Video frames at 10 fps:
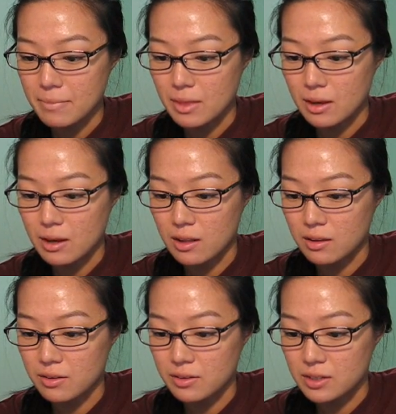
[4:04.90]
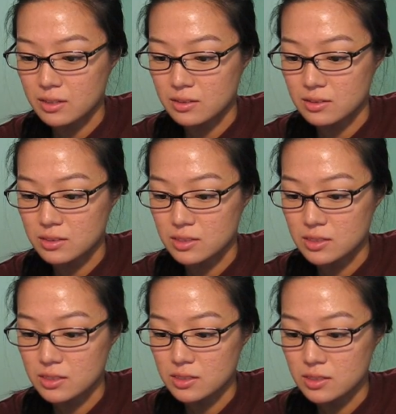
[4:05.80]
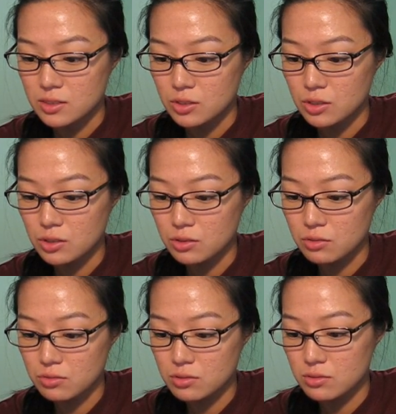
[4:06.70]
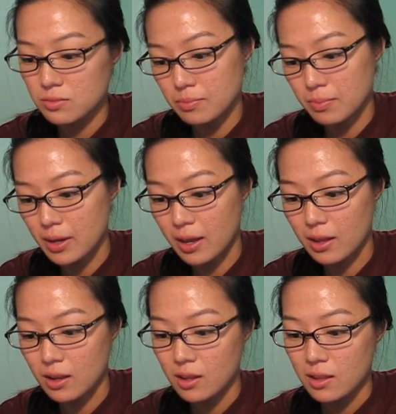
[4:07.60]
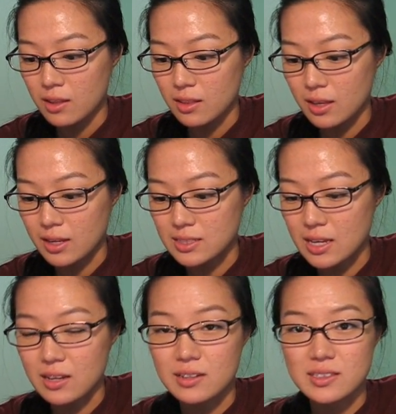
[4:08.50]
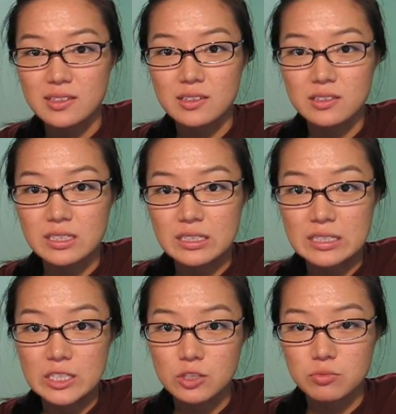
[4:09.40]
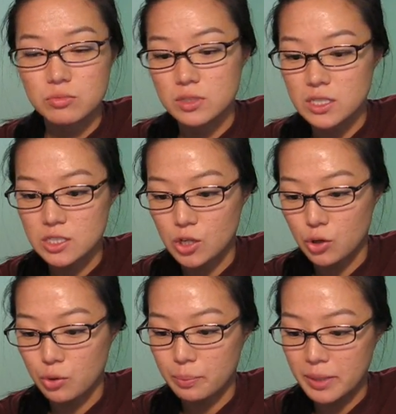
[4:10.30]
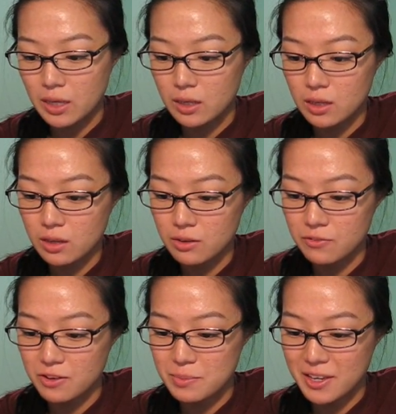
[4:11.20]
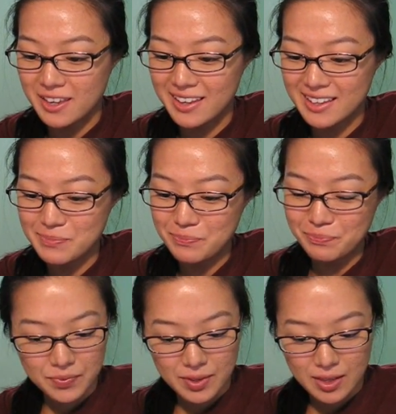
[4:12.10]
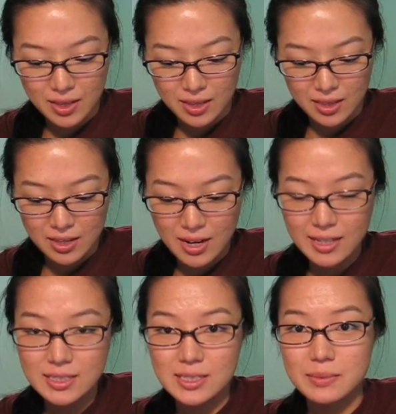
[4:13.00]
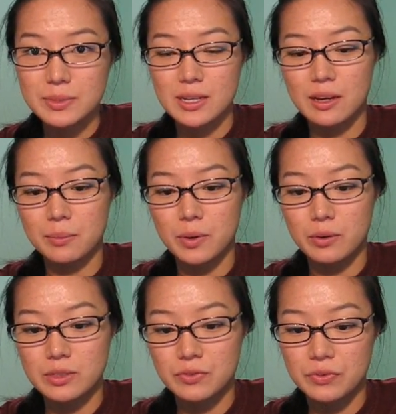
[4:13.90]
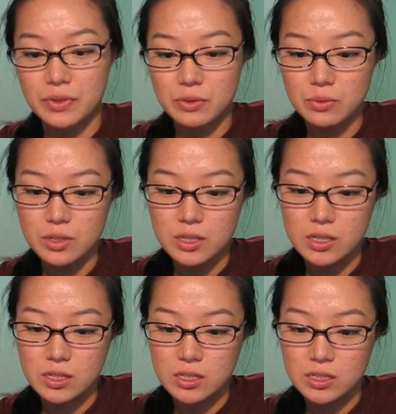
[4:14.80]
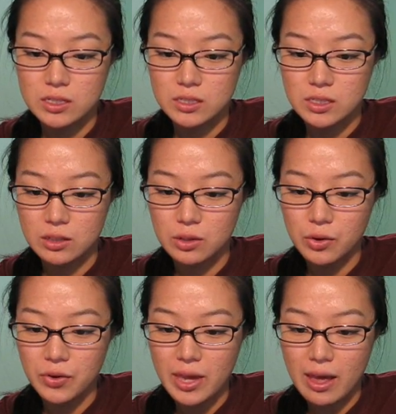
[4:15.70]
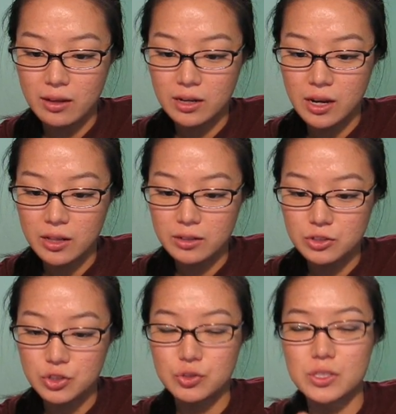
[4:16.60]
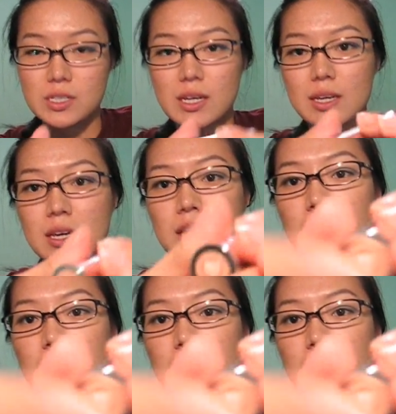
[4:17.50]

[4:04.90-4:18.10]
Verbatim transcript: the color is cute, but like I said, it's a little you know, disco pink for me. Okay, the next lipstick I'm going to review is the L'Oreal Color Juice Stick